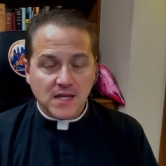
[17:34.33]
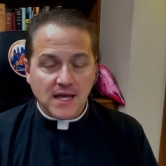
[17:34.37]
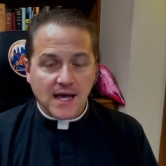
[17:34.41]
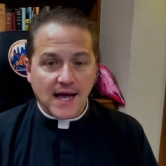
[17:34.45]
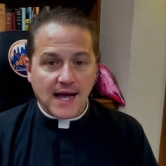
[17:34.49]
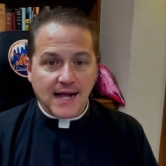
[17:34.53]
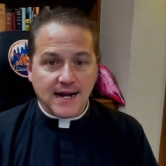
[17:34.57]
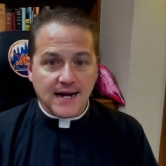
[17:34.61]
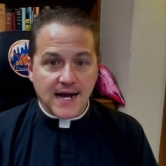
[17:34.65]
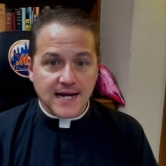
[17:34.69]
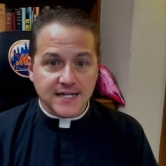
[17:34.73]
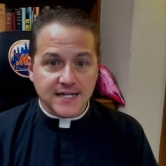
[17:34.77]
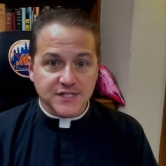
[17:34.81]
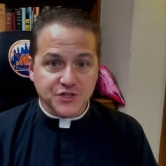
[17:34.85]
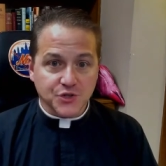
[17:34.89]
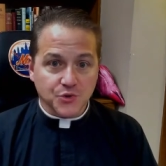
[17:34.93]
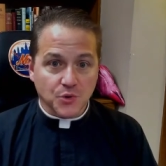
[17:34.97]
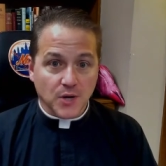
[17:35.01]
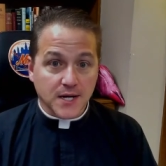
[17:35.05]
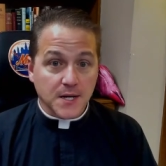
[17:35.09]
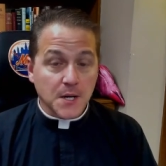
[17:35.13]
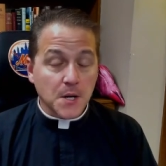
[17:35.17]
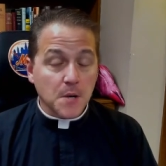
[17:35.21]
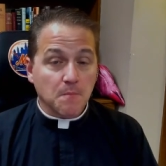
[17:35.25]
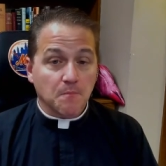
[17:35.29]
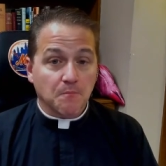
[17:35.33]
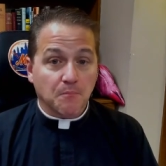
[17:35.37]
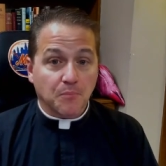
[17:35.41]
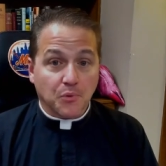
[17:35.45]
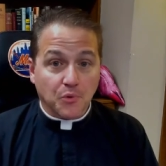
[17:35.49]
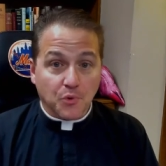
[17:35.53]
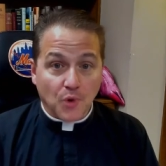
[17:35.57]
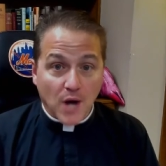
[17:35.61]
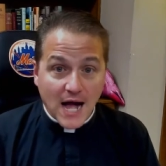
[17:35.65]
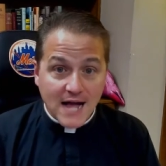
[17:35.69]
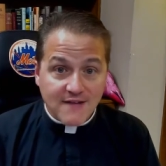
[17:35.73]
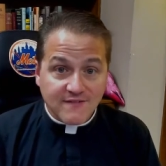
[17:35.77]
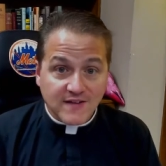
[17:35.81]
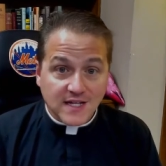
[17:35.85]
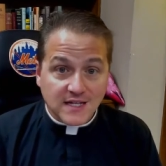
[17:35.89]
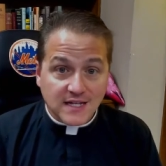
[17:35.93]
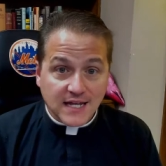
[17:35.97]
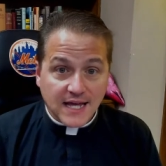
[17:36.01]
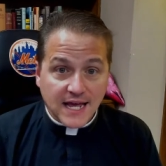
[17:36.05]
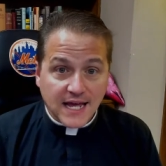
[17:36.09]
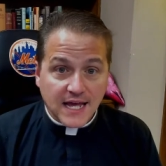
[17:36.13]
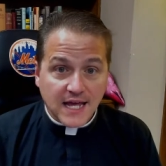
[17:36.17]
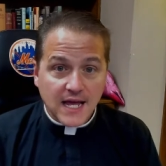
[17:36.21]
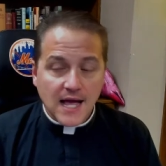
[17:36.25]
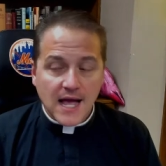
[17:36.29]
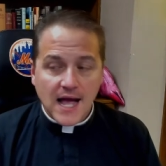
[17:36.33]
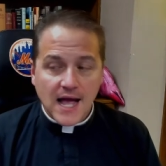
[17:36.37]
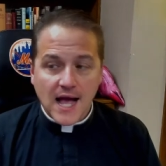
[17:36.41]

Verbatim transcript: and I do it privately